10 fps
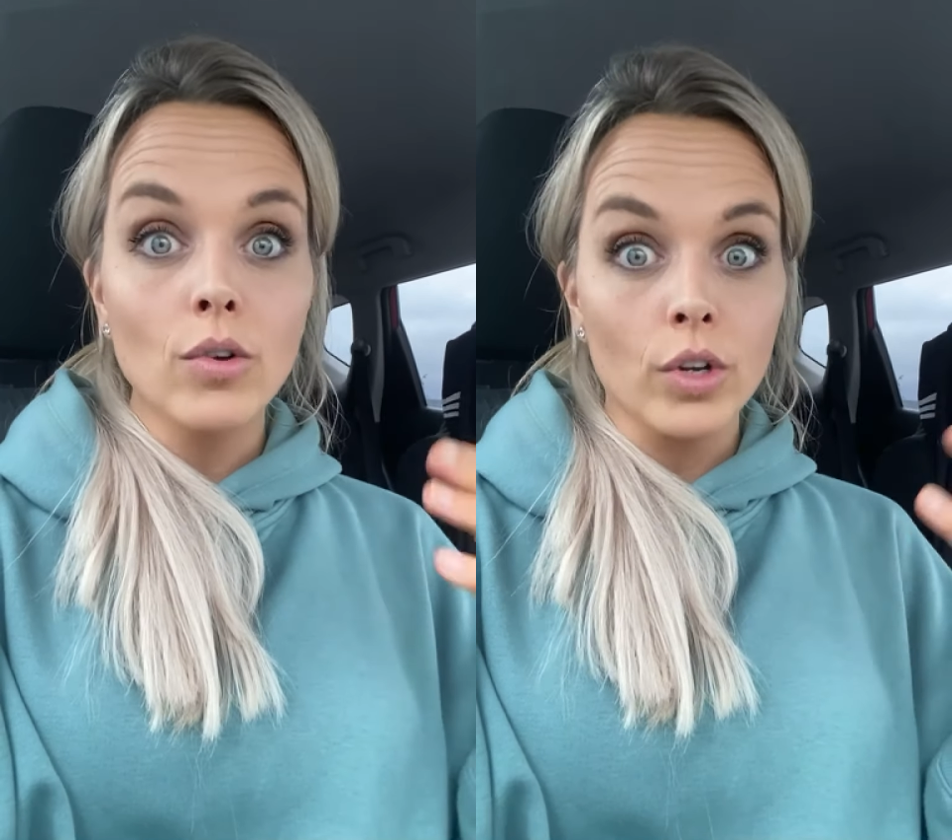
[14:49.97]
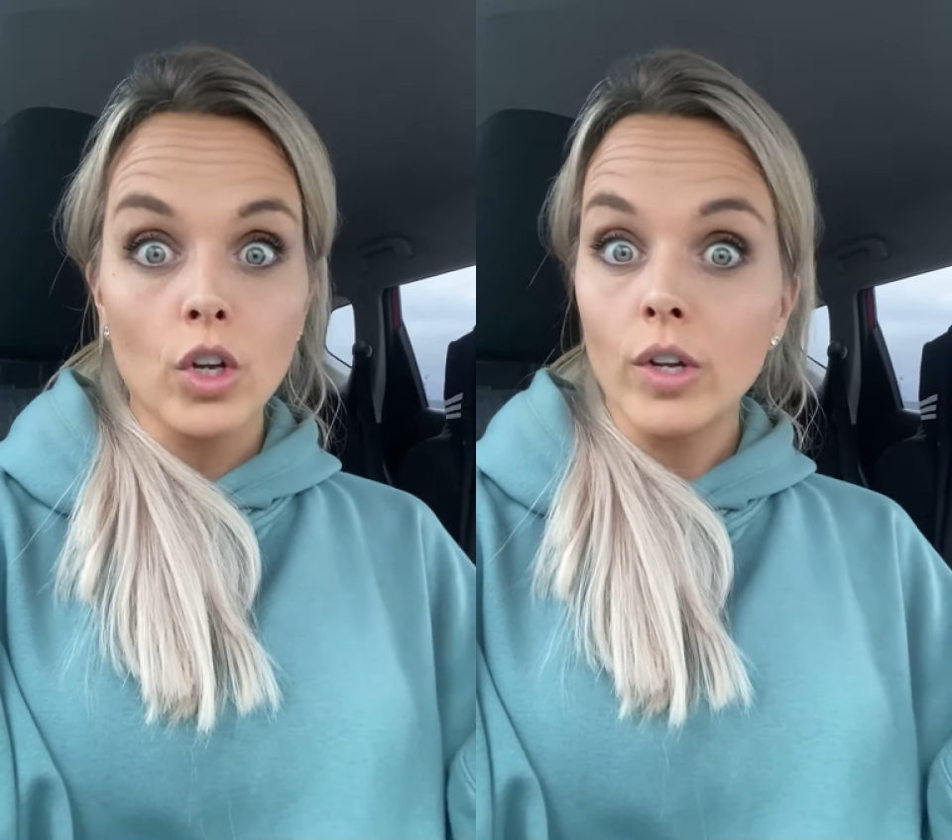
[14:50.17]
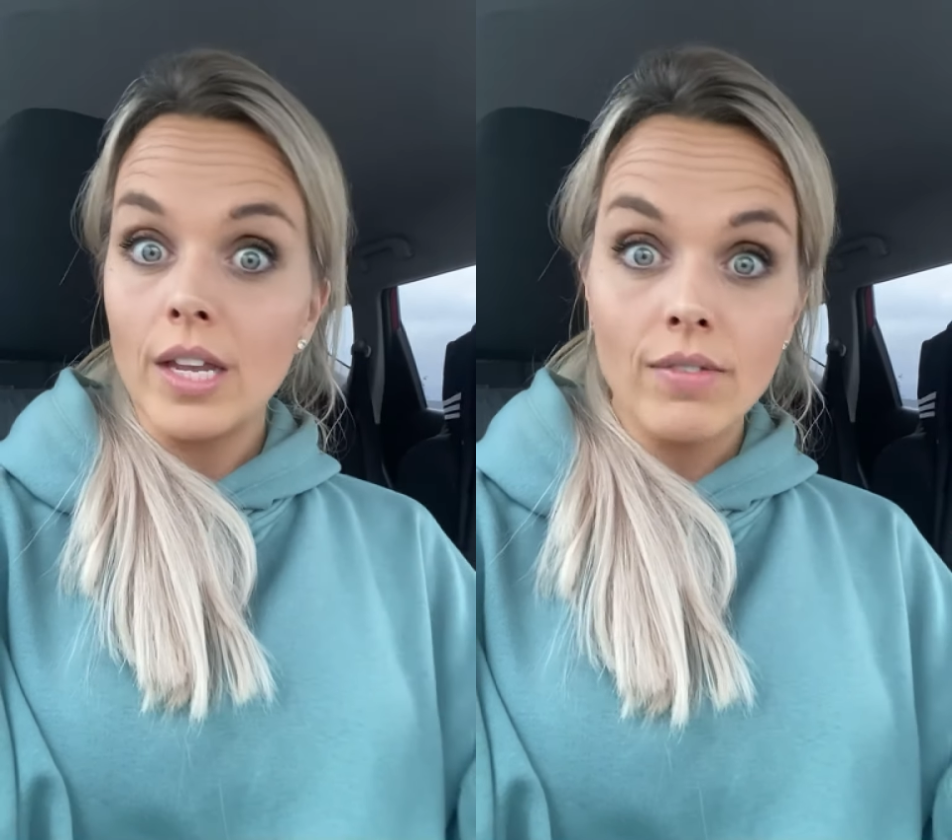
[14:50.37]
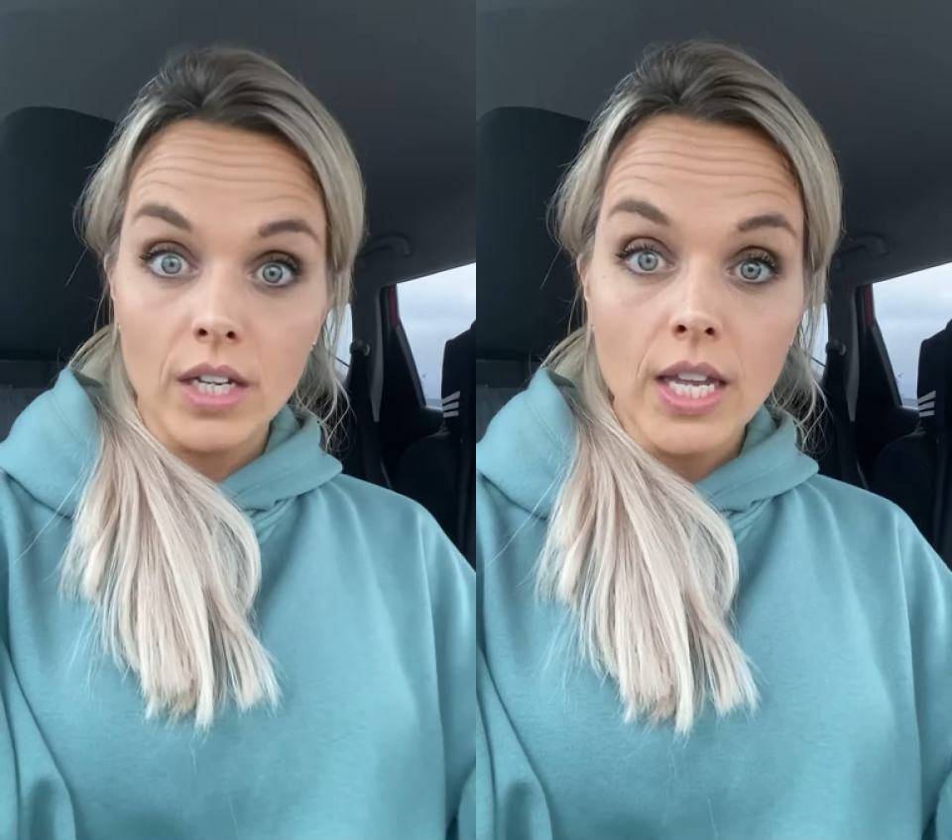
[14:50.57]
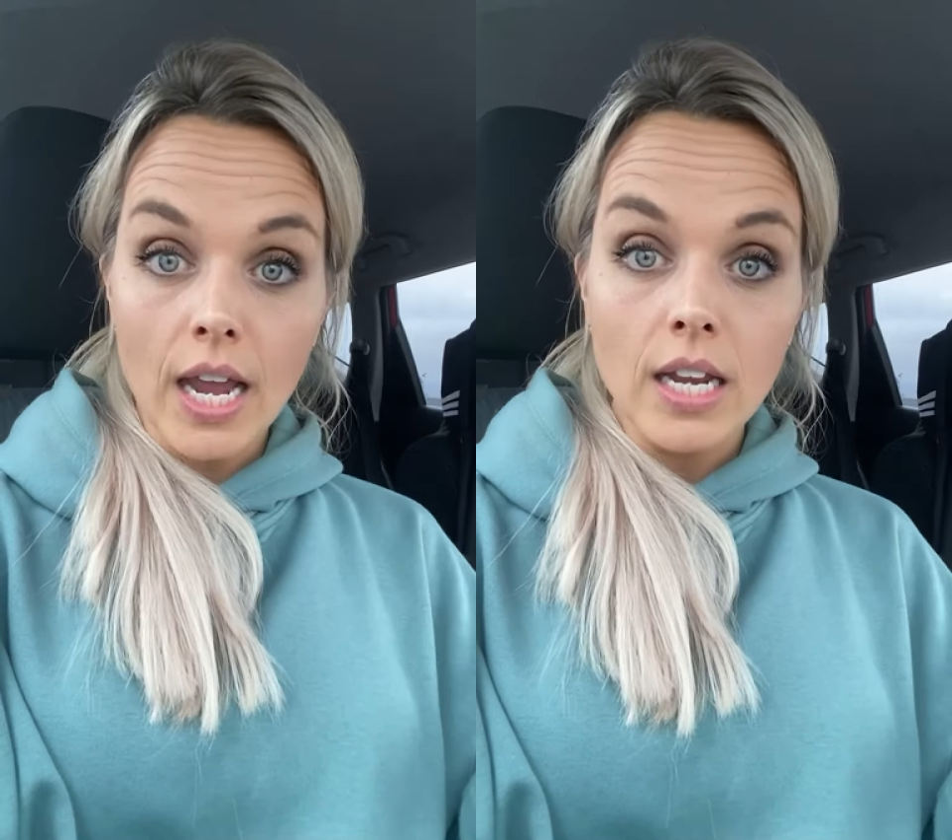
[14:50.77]
or you're
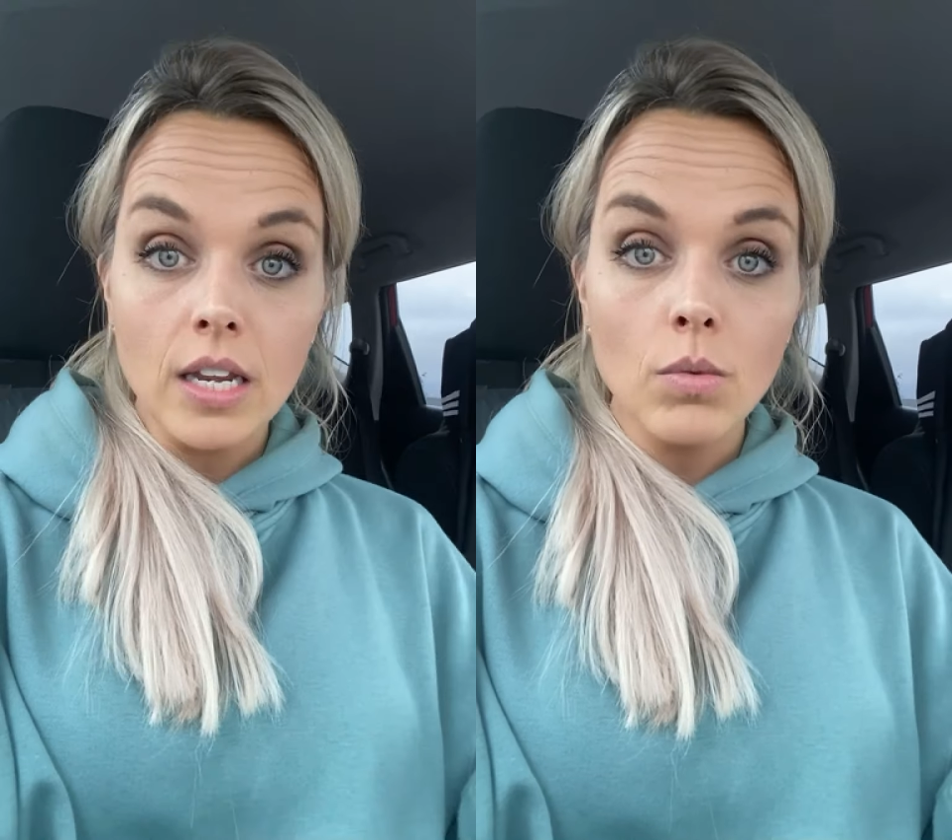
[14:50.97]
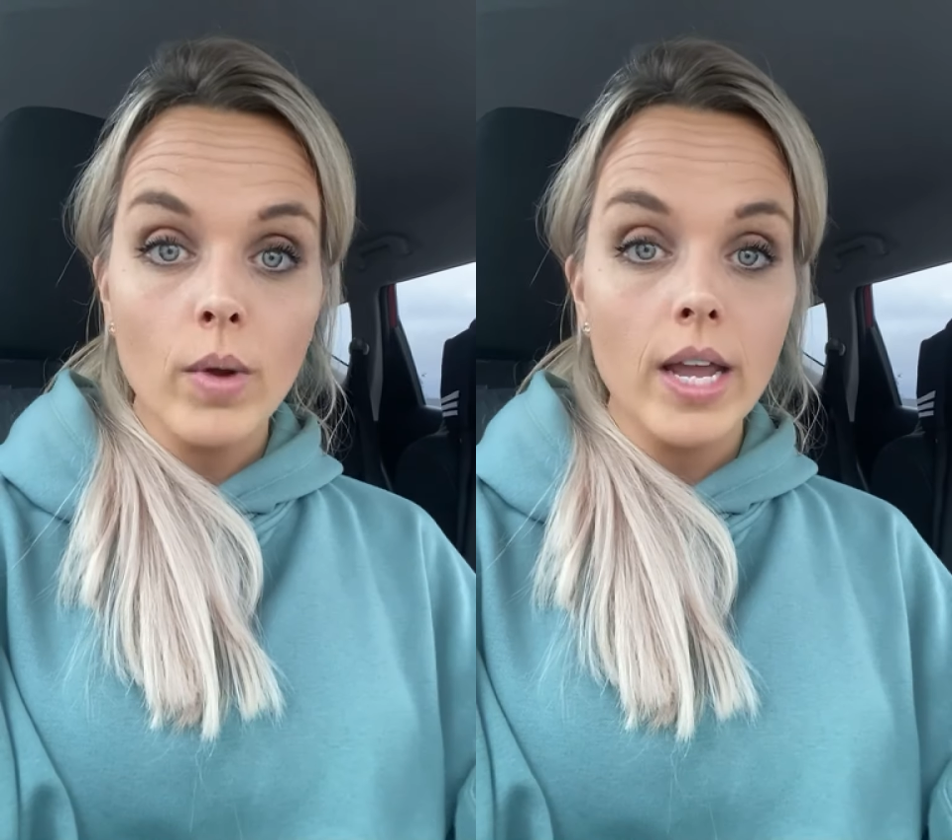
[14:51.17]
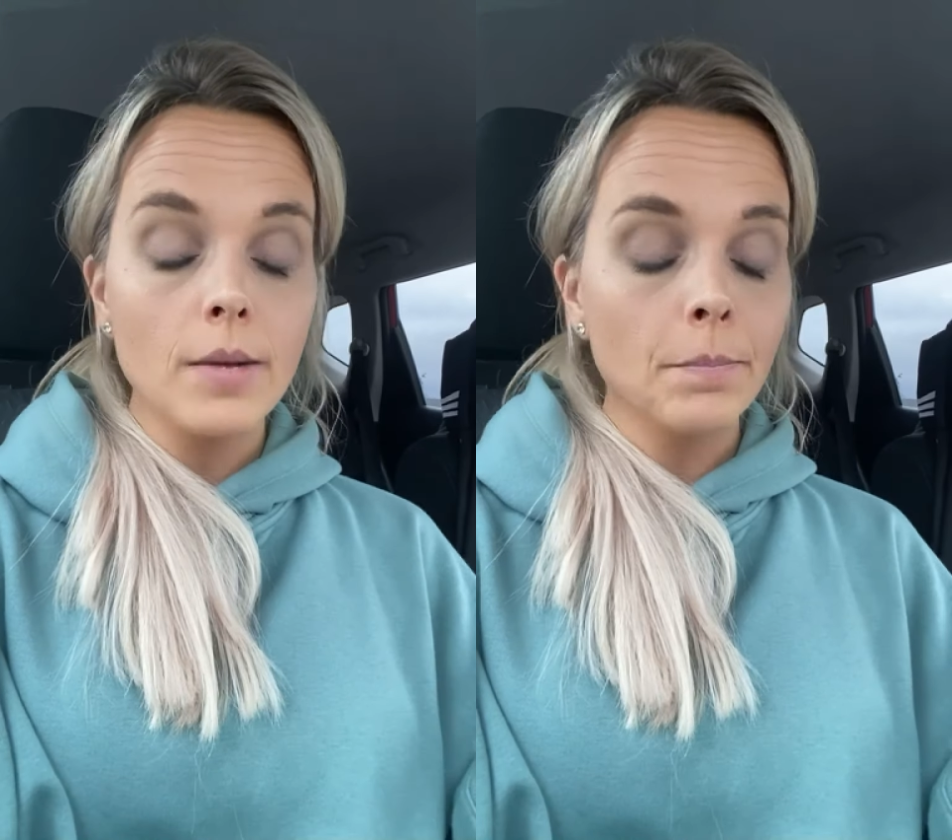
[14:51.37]
even gaining weight,